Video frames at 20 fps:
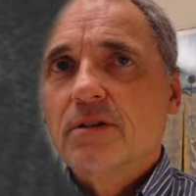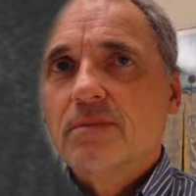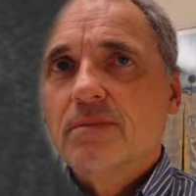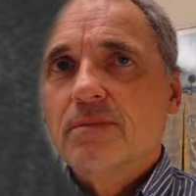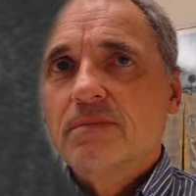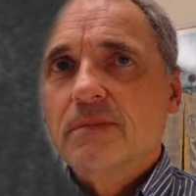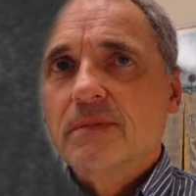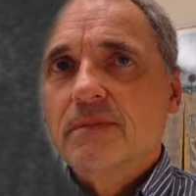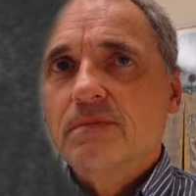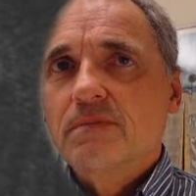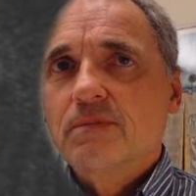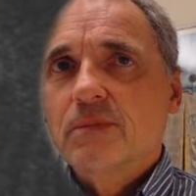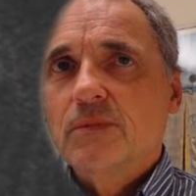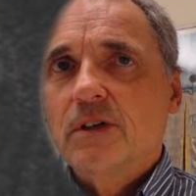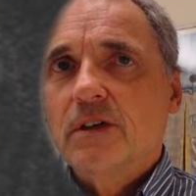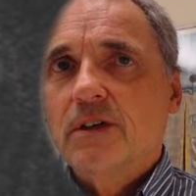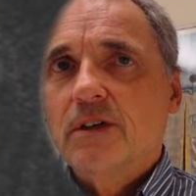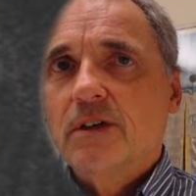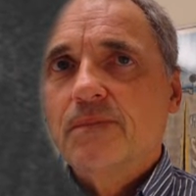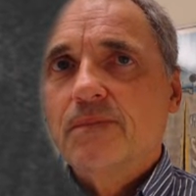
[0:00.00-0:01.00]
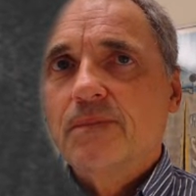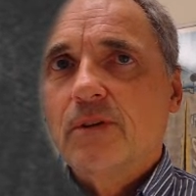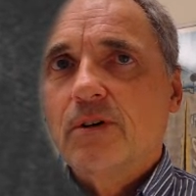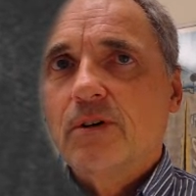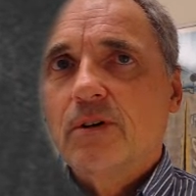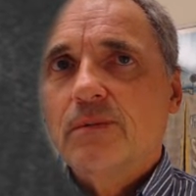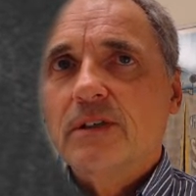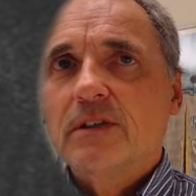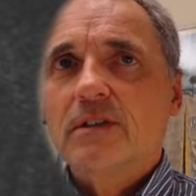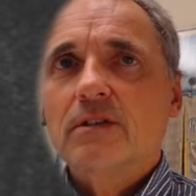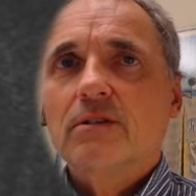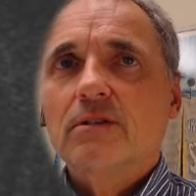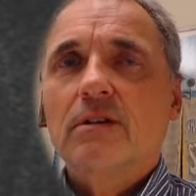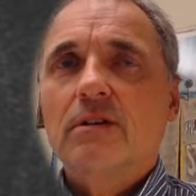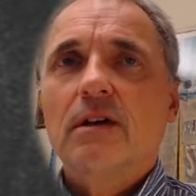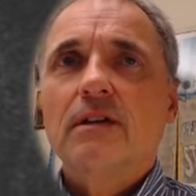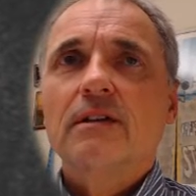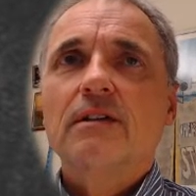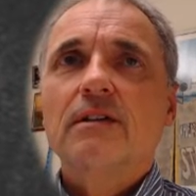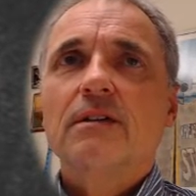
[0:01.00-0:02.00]
common
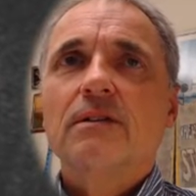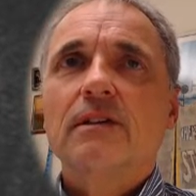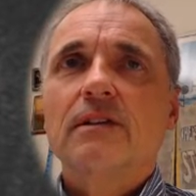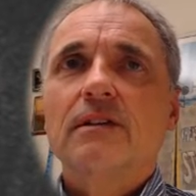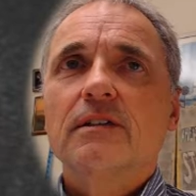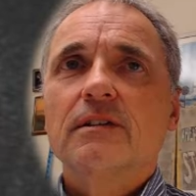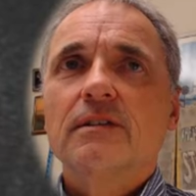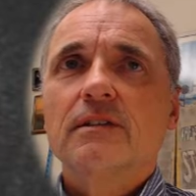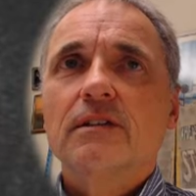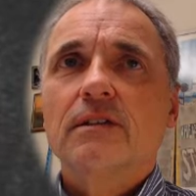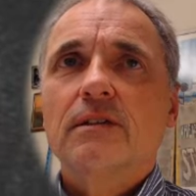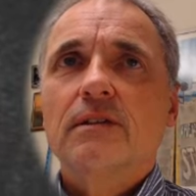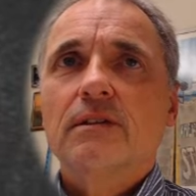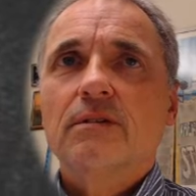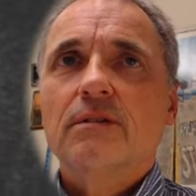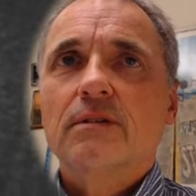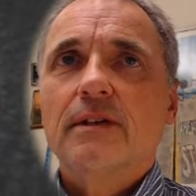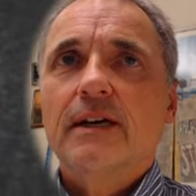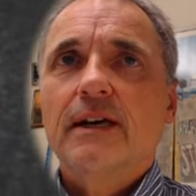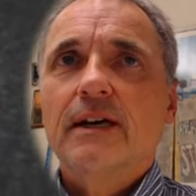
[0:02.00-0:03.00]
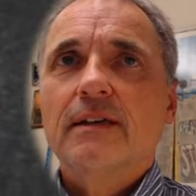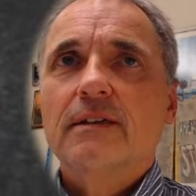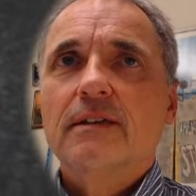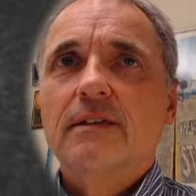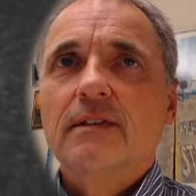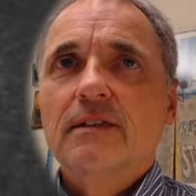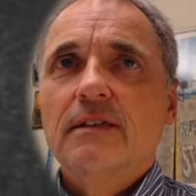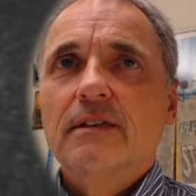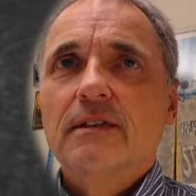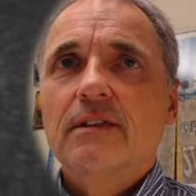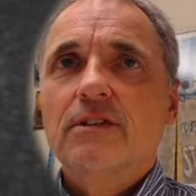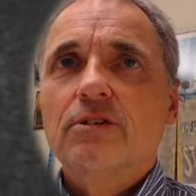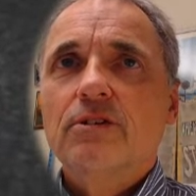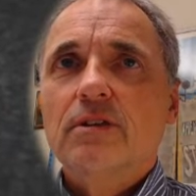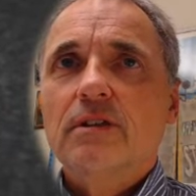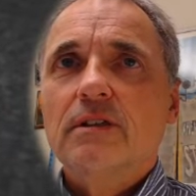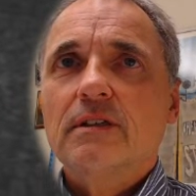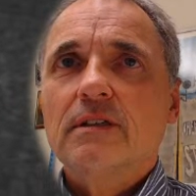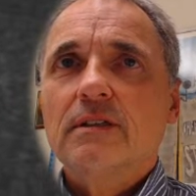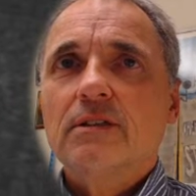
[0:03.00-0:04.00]
carotid and the right
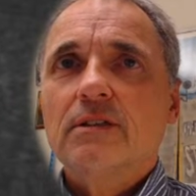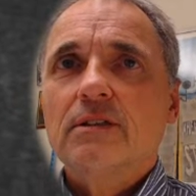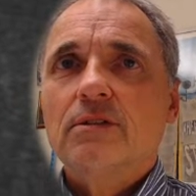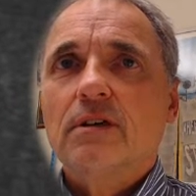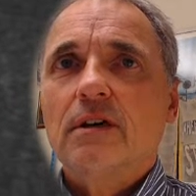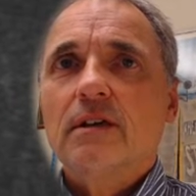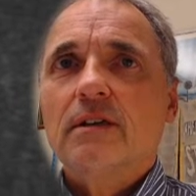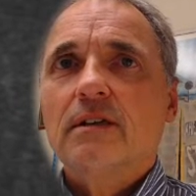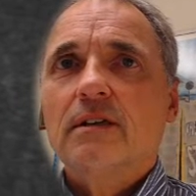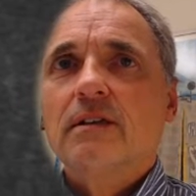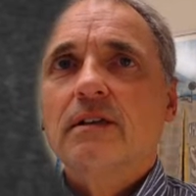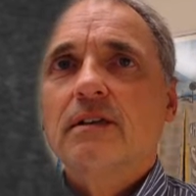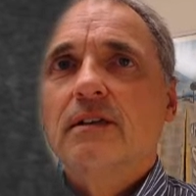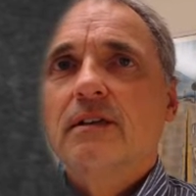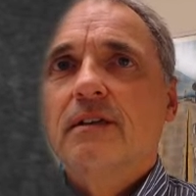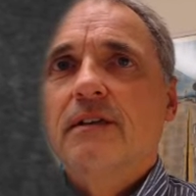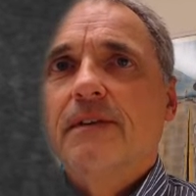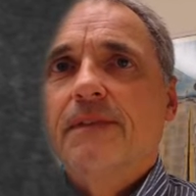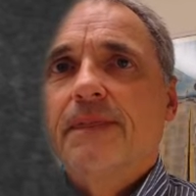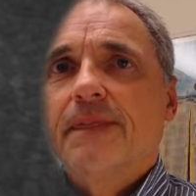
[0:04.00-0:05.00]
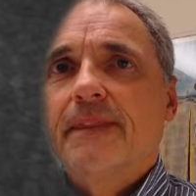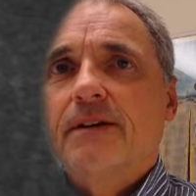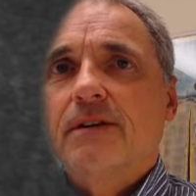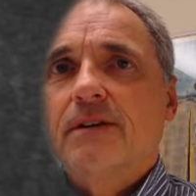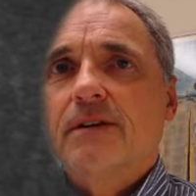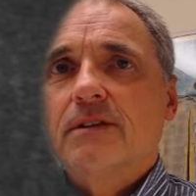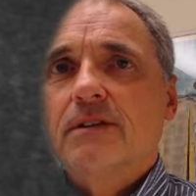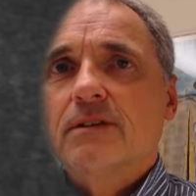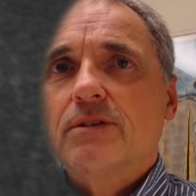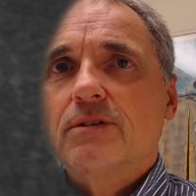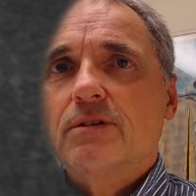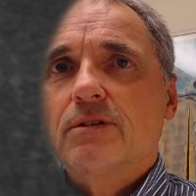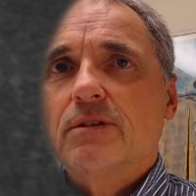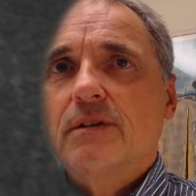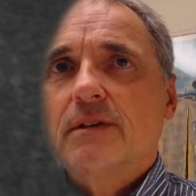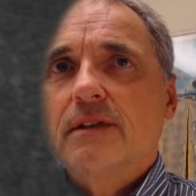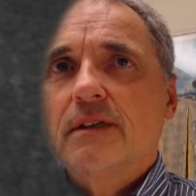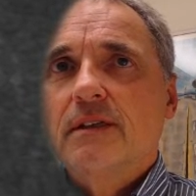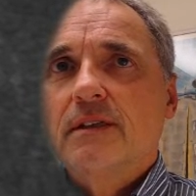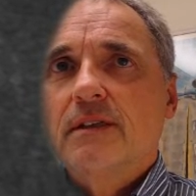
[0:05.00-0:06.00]
internal carotid,
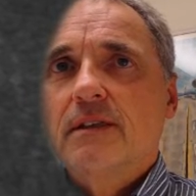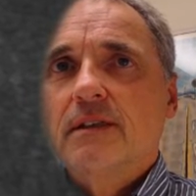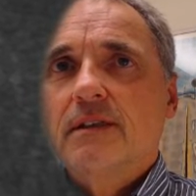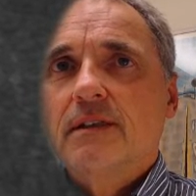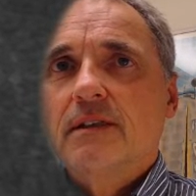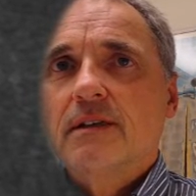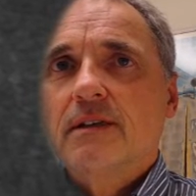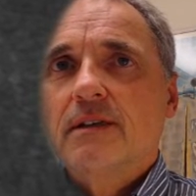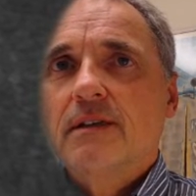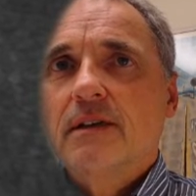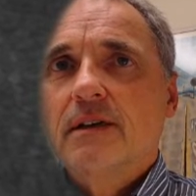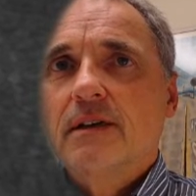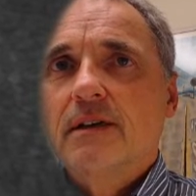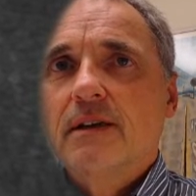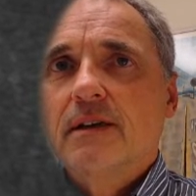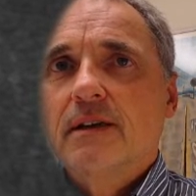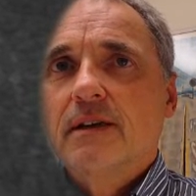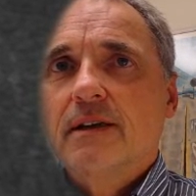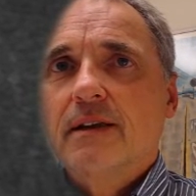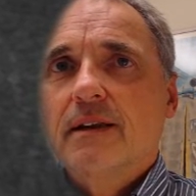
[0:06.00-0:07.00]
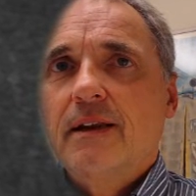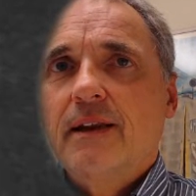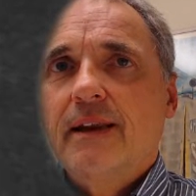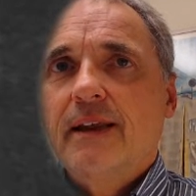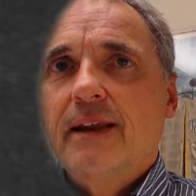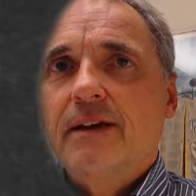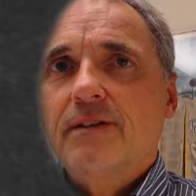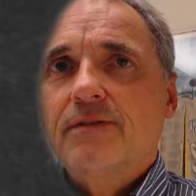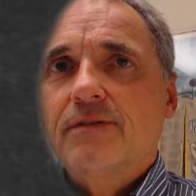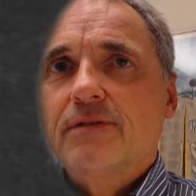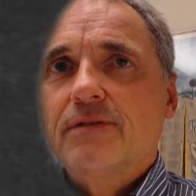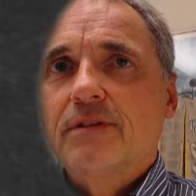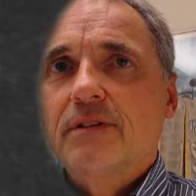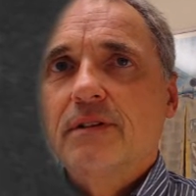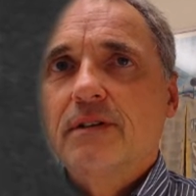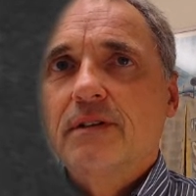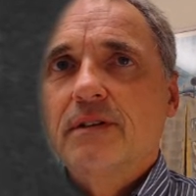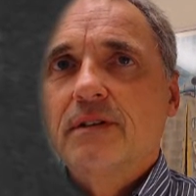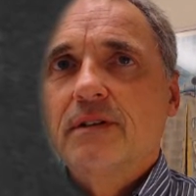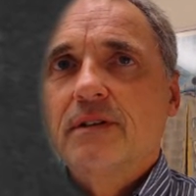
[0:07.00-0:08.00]
also in the
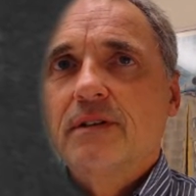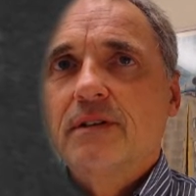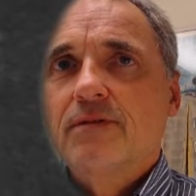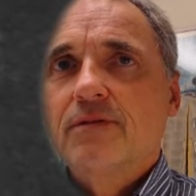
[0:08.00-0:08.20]
left